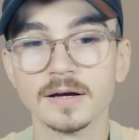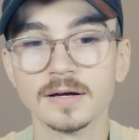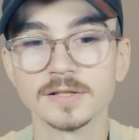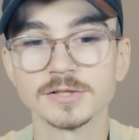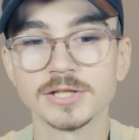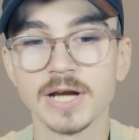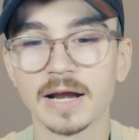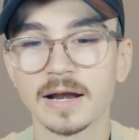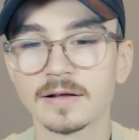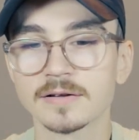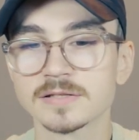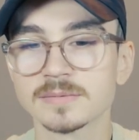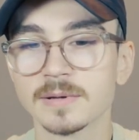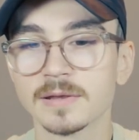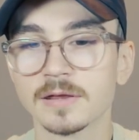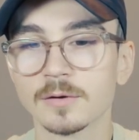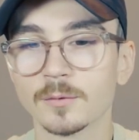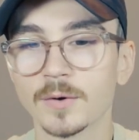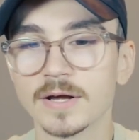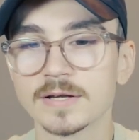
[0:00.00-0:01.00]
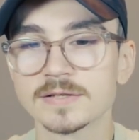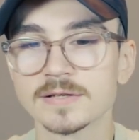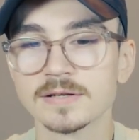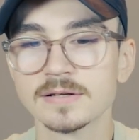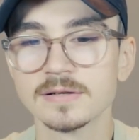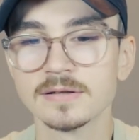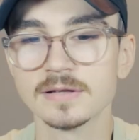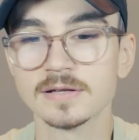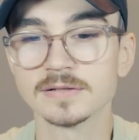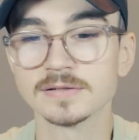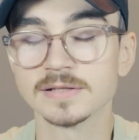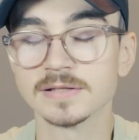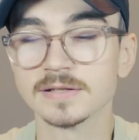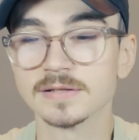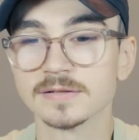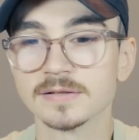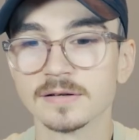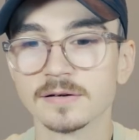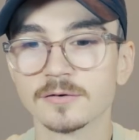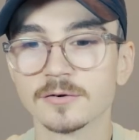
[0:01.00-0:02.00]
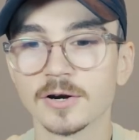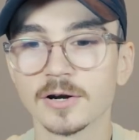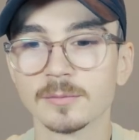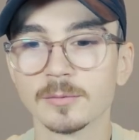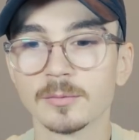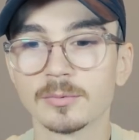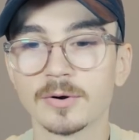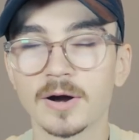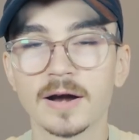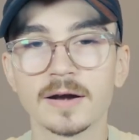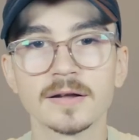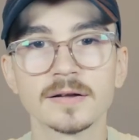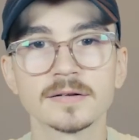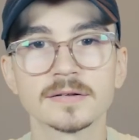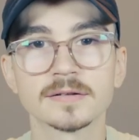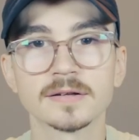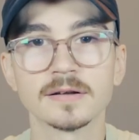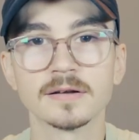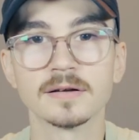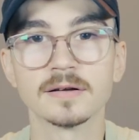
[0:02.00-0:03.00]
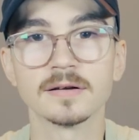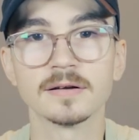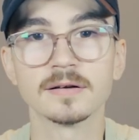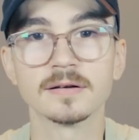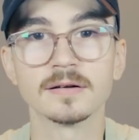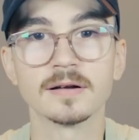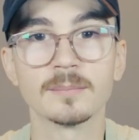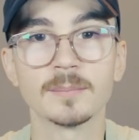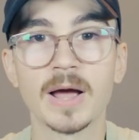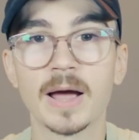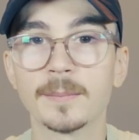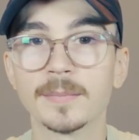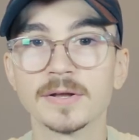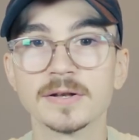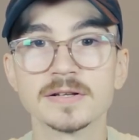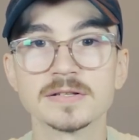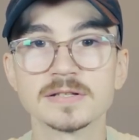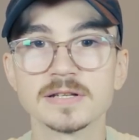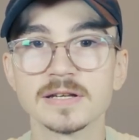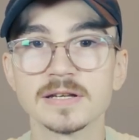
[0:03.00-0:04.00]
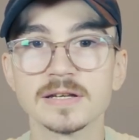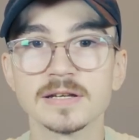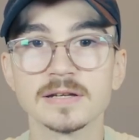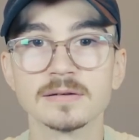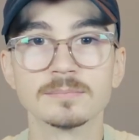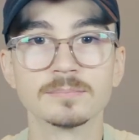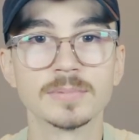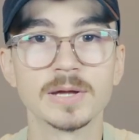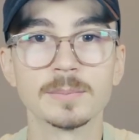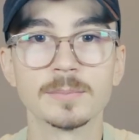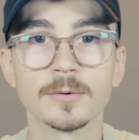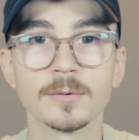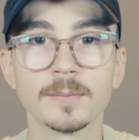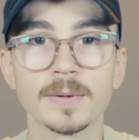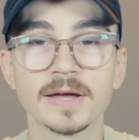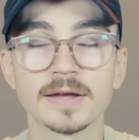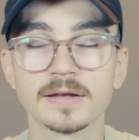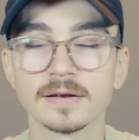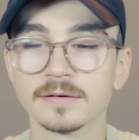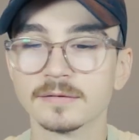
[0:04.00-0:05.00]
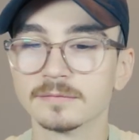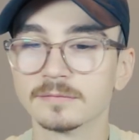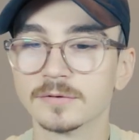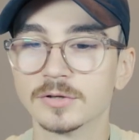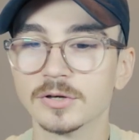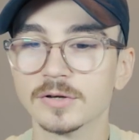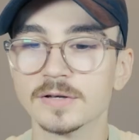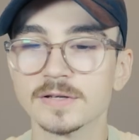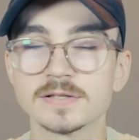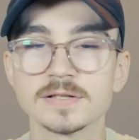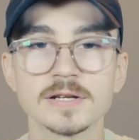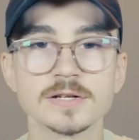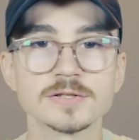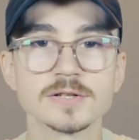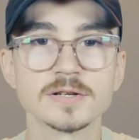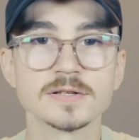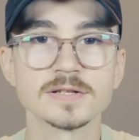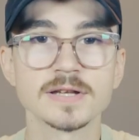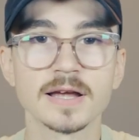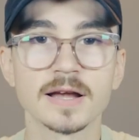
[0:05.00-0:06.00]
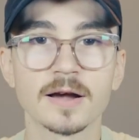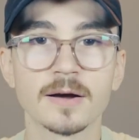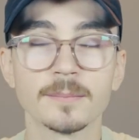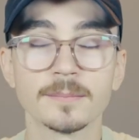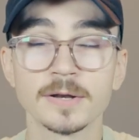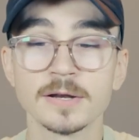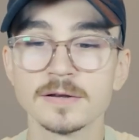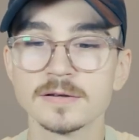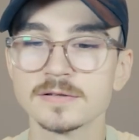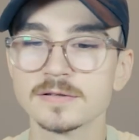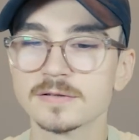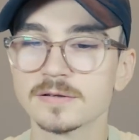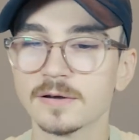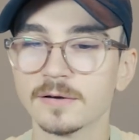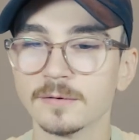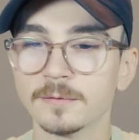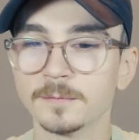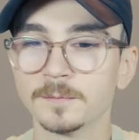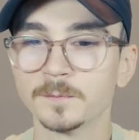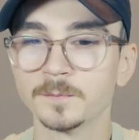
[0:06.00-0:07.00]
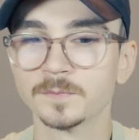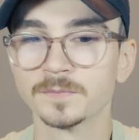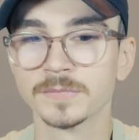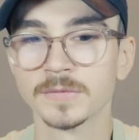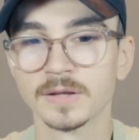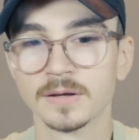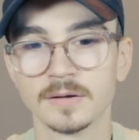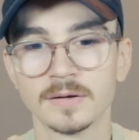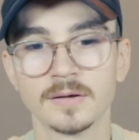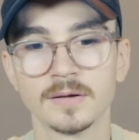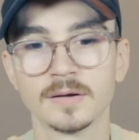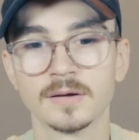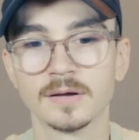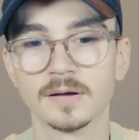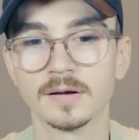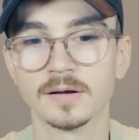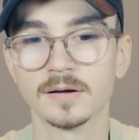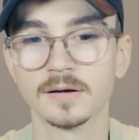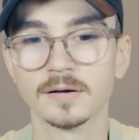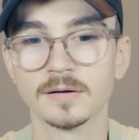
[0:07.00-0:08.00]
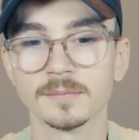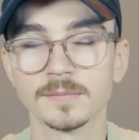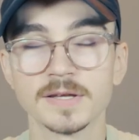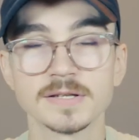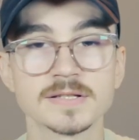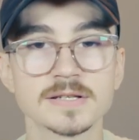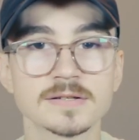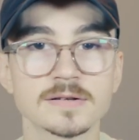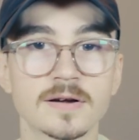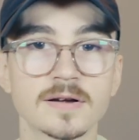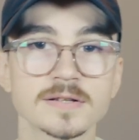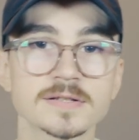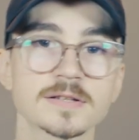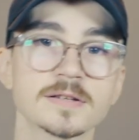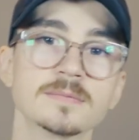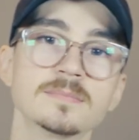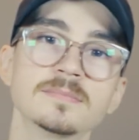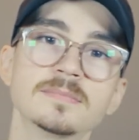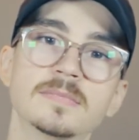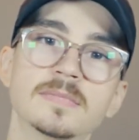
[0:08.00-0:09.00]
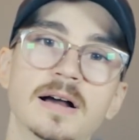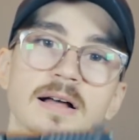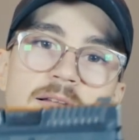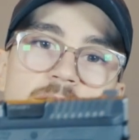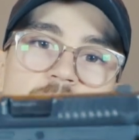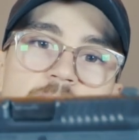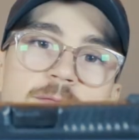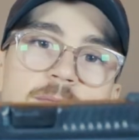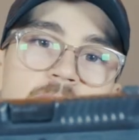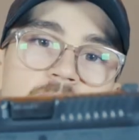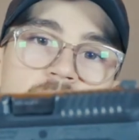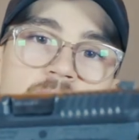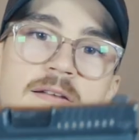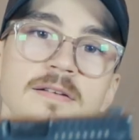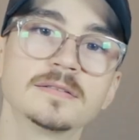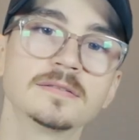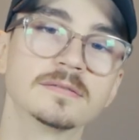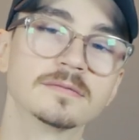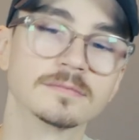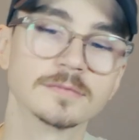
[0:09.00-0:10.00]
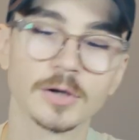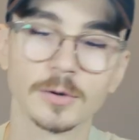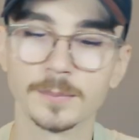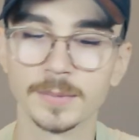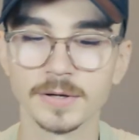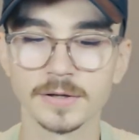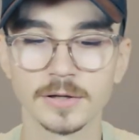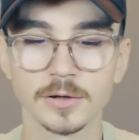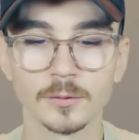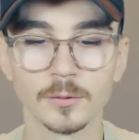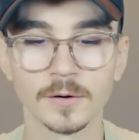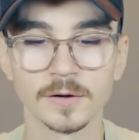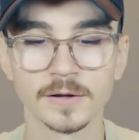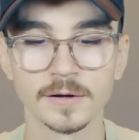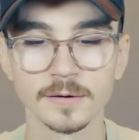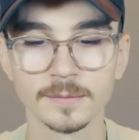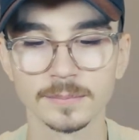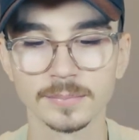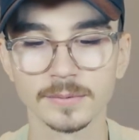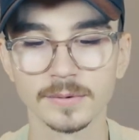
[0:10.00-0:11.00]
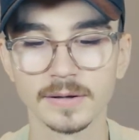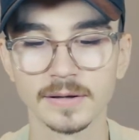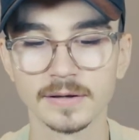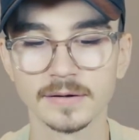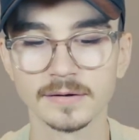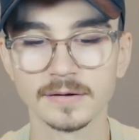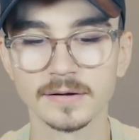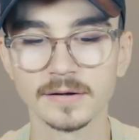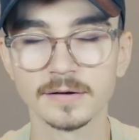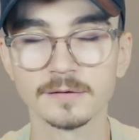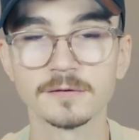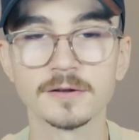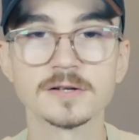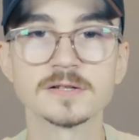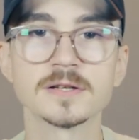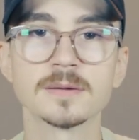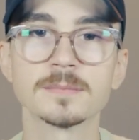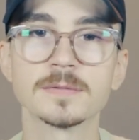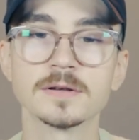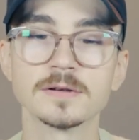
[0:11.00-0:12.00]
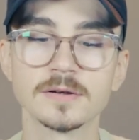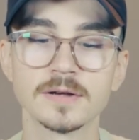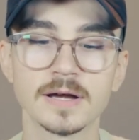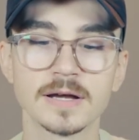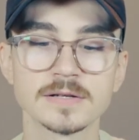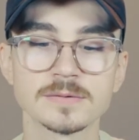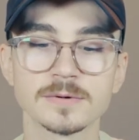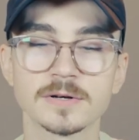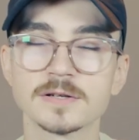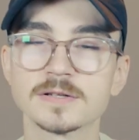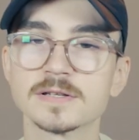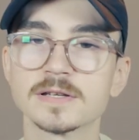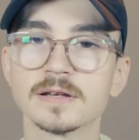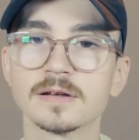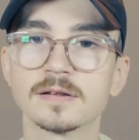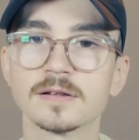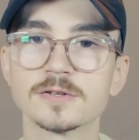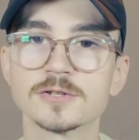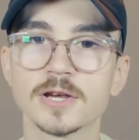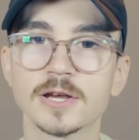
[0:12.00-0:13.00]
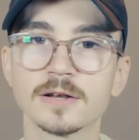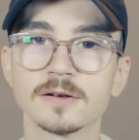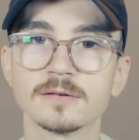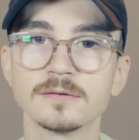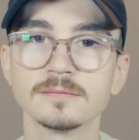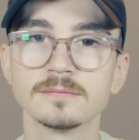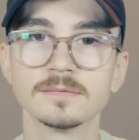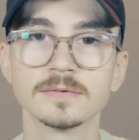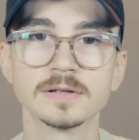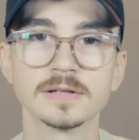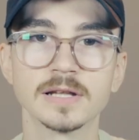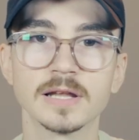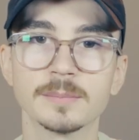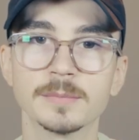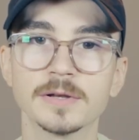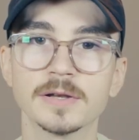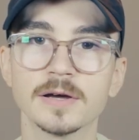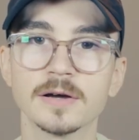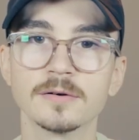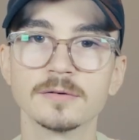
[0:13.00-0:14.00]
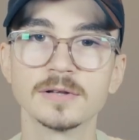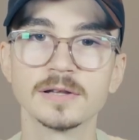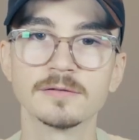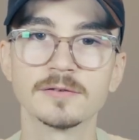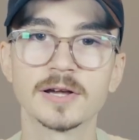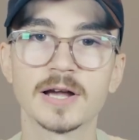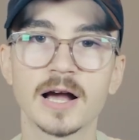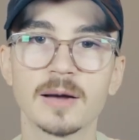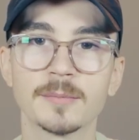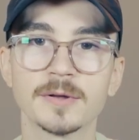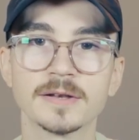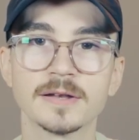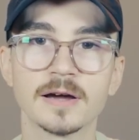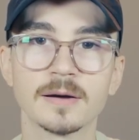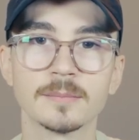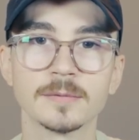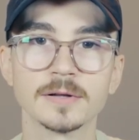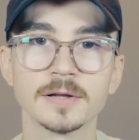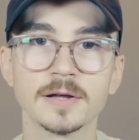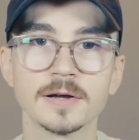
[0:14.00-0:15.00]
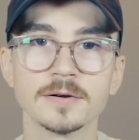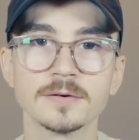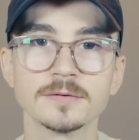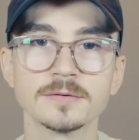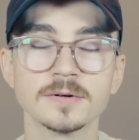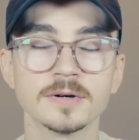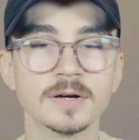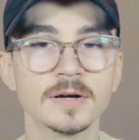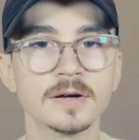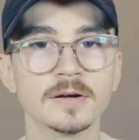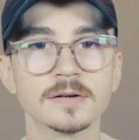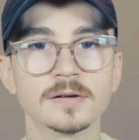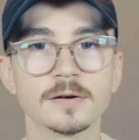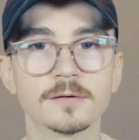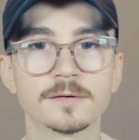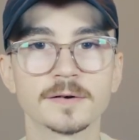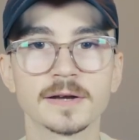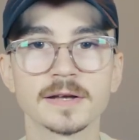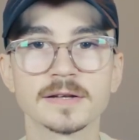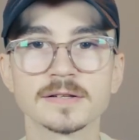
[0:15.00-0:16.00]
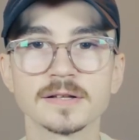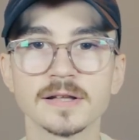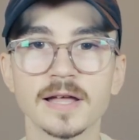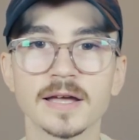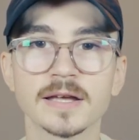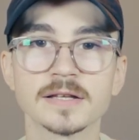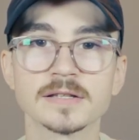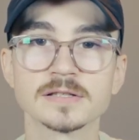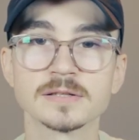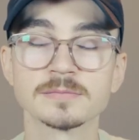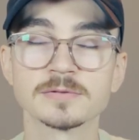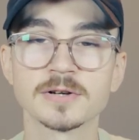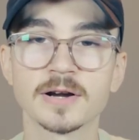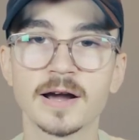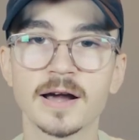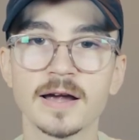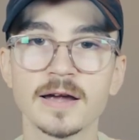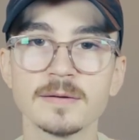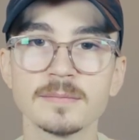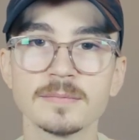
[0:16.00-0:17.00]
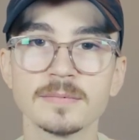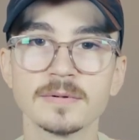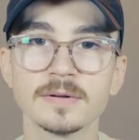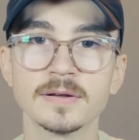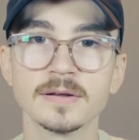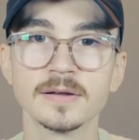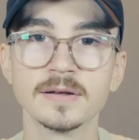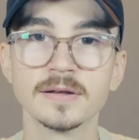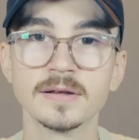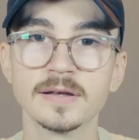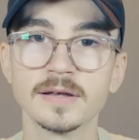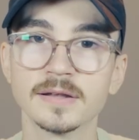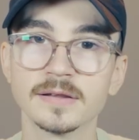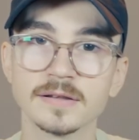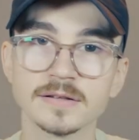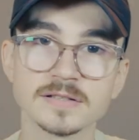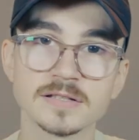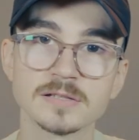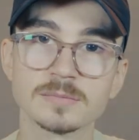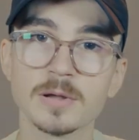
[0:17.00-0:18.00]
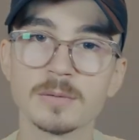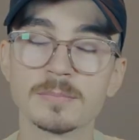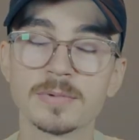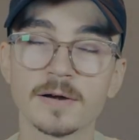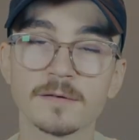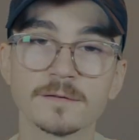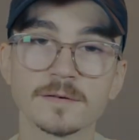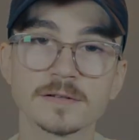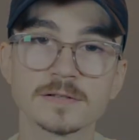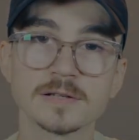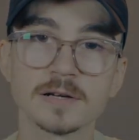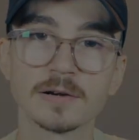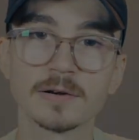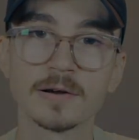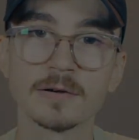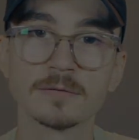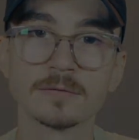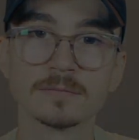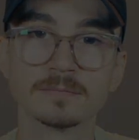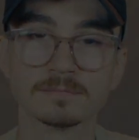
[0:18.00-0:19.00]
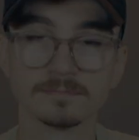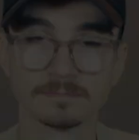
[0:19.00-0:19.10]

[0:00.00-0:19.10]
shout out Smith & Wesson. This is an incredible product. I'm happy to see people making good decisions at companies. So this is awesome. I love mine. Go pick you one up. And if there's something you guys want to see on the channel, let me know. Leave a comment down below. Don't forget to like and subscribe. This has been Perfect Zero.